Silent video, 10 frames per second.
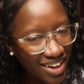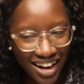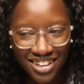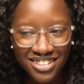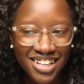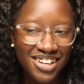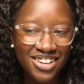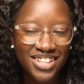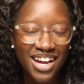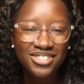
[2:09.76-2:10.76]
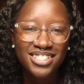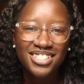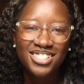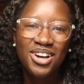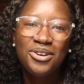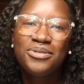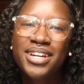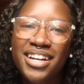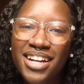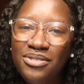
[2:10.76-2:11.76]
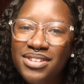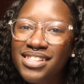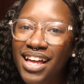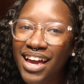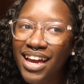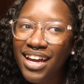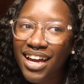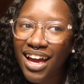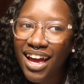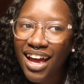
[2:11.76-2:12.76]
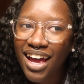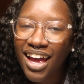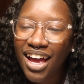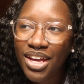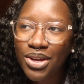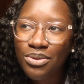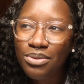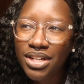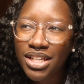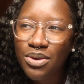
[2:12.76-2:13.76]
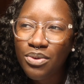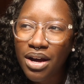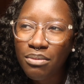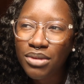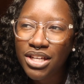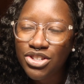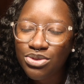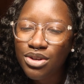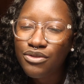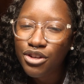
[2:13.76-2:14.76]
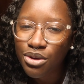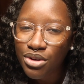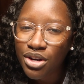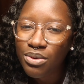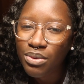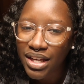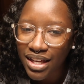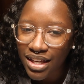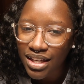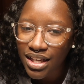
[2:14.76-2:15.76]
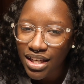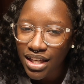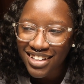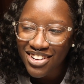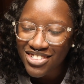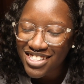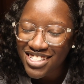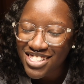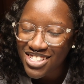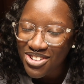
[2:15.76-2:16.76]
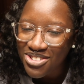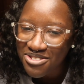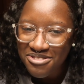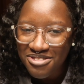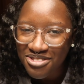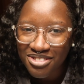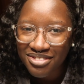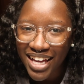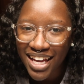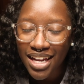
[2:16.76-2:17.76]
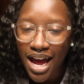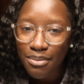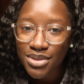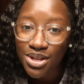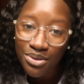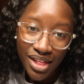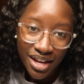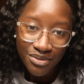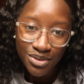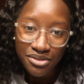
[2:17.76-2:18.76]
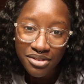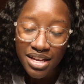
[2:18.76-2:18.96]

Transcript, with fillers: I don't know. That was just so weird. I was like, you really want me to review your wig? that was just so cool. And I'm so thankful